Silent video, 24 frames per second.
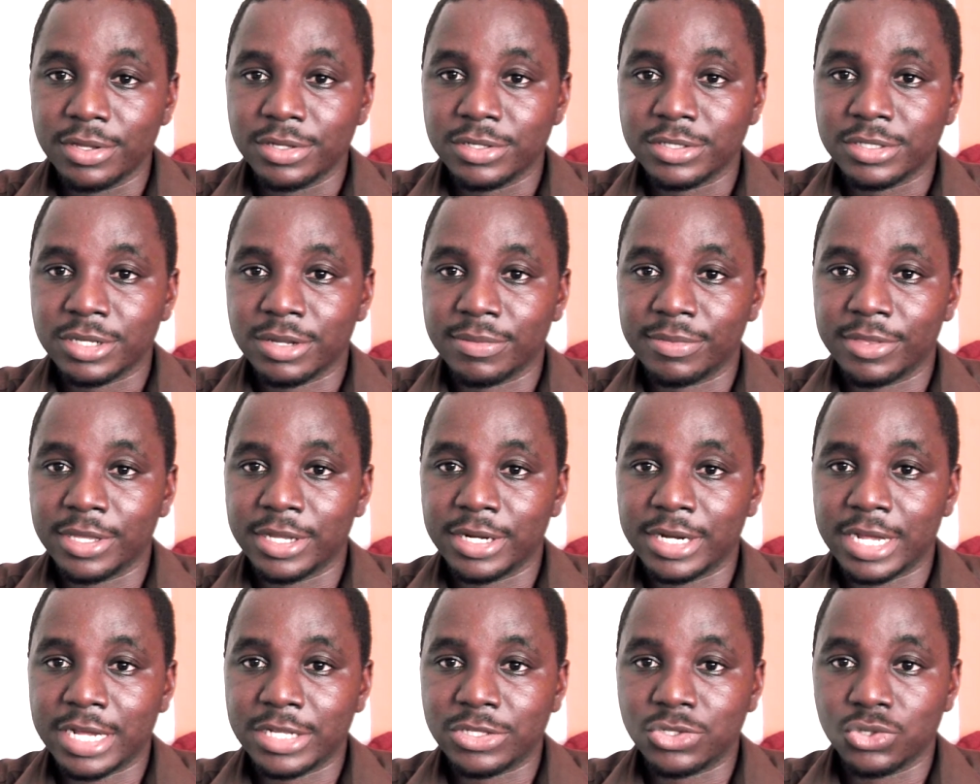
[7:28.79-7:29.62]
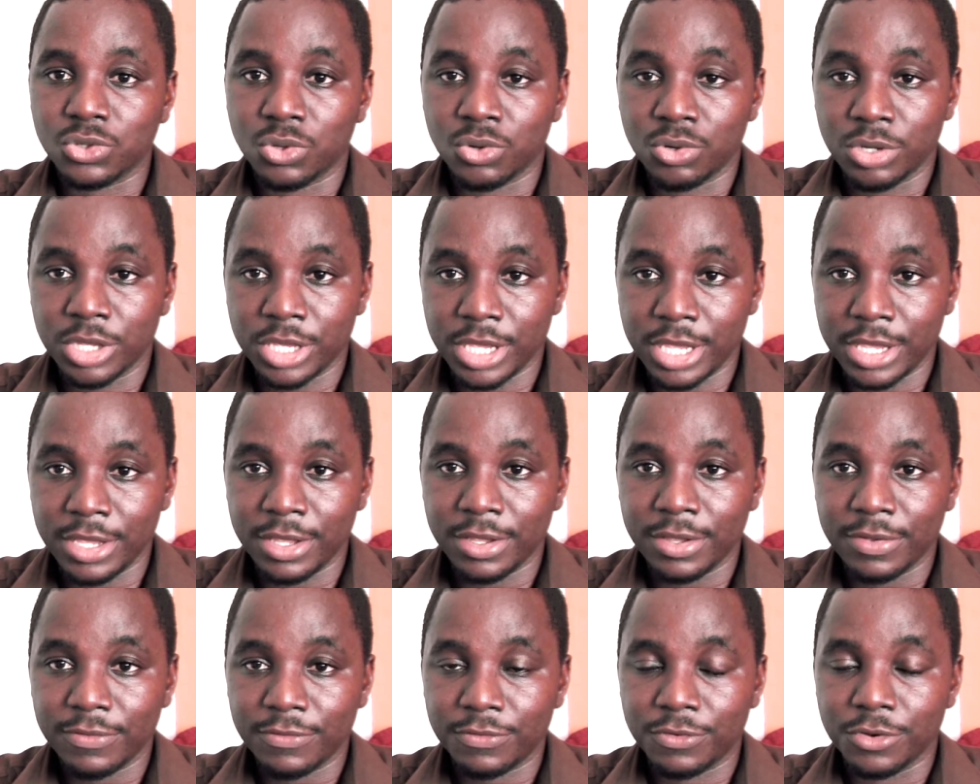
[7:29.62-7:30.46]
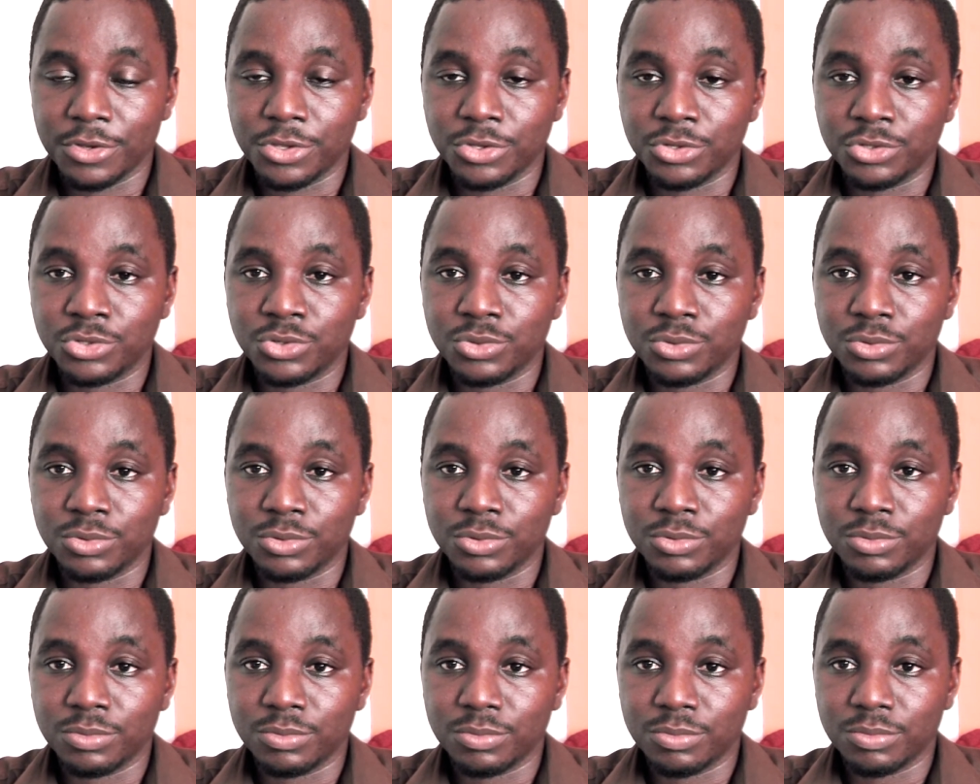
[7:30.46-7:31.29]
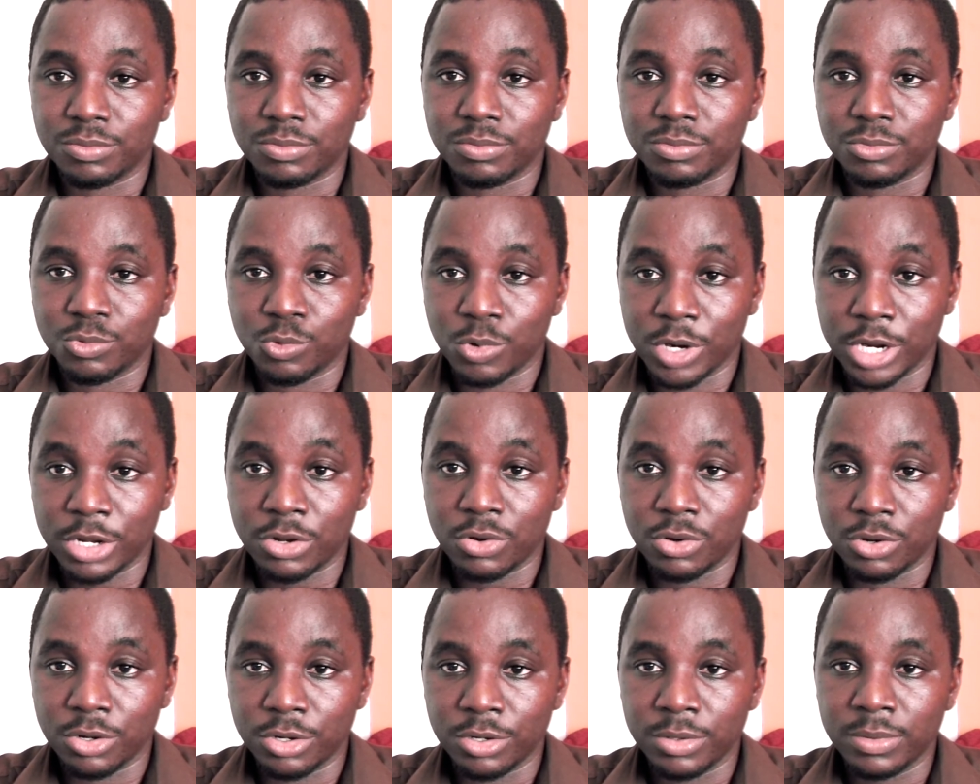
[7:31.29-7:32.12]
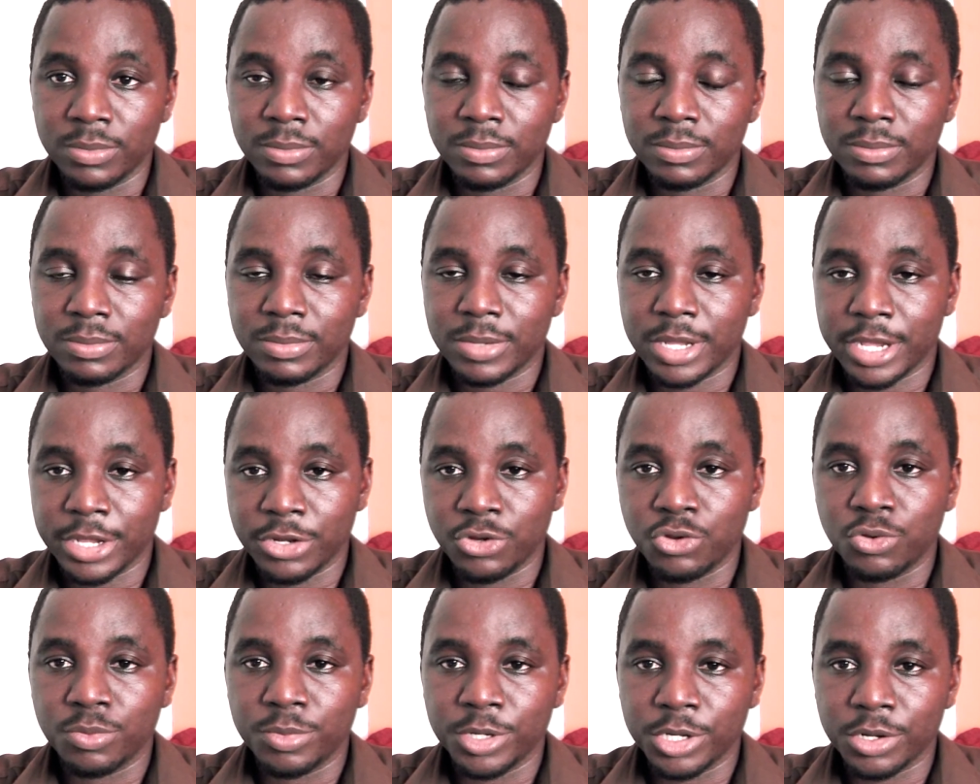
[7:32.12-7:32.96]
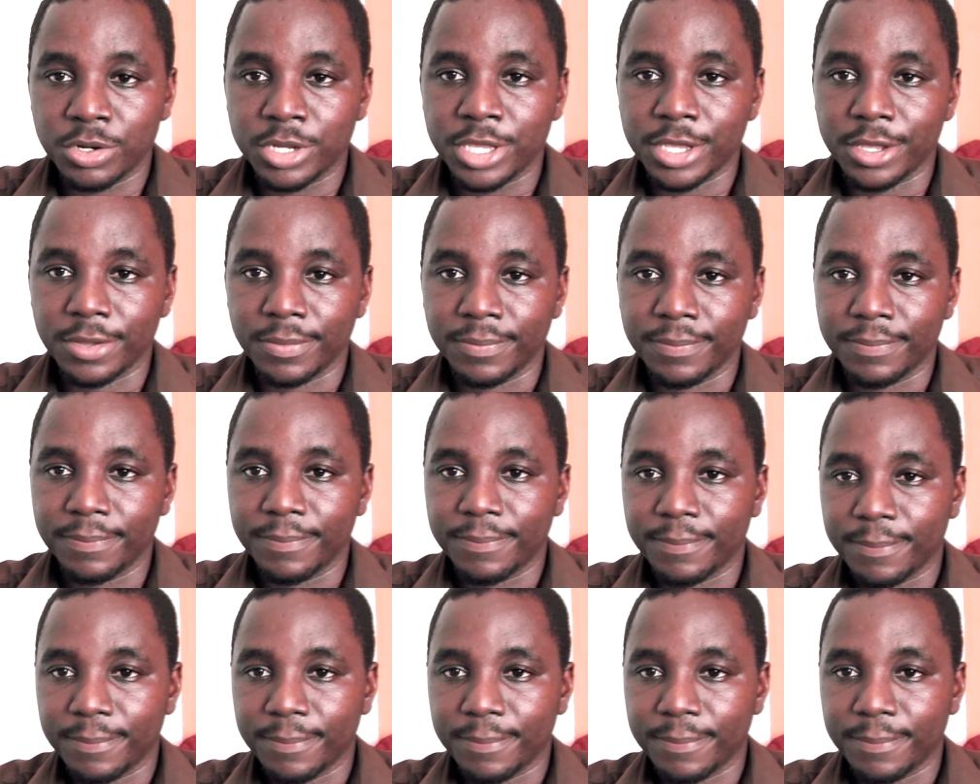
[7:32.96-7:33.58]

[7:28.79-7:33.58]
something that's okay for you to work on, and you'll be okay.